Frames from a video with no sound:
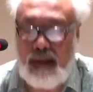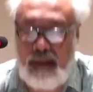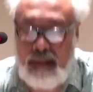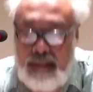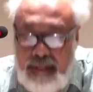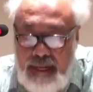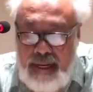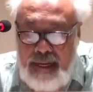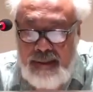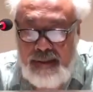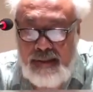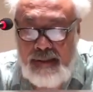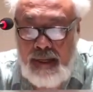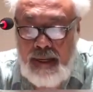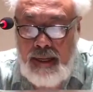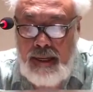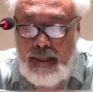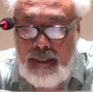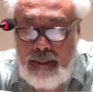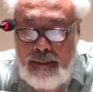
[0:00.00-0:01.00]
it has
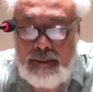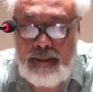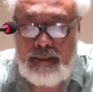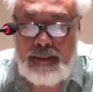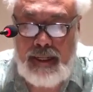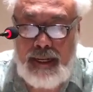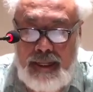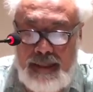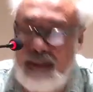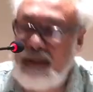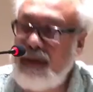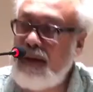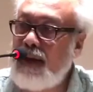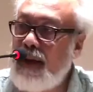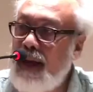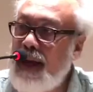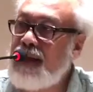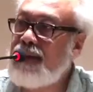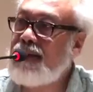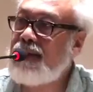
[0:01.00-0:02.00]

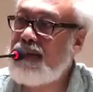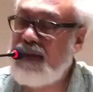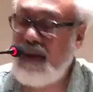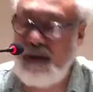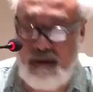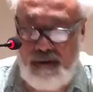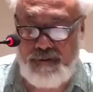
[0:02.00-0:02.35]
internationalized the